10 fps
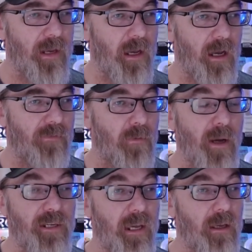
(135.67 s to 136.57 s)
uh, for
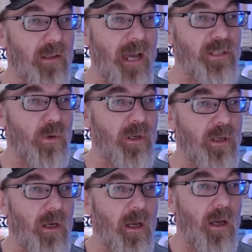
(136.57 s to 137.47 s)
Monday, last one,
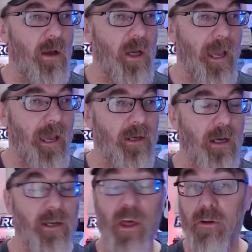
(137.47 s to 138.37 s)
at uh,
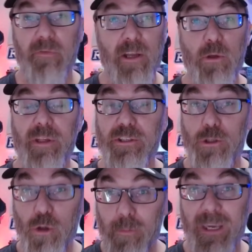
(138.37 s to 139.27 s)
another venue that's
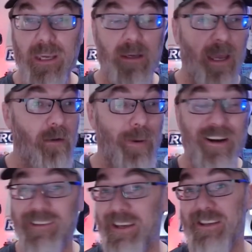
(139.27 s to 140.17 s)
new to me and
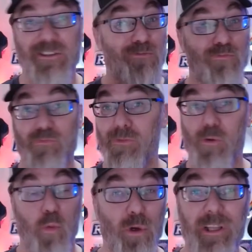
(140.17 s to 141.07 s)
apparently is
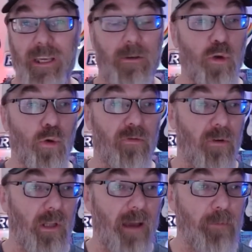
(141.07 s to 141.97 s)
really cool for
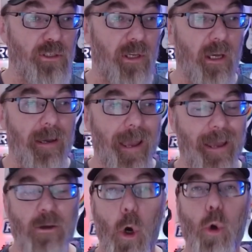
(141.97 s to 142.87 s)
live music,
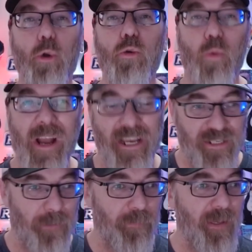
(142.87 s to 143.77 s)
at Ole Red.
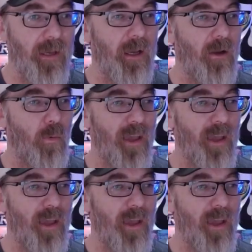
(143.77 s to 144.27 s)
We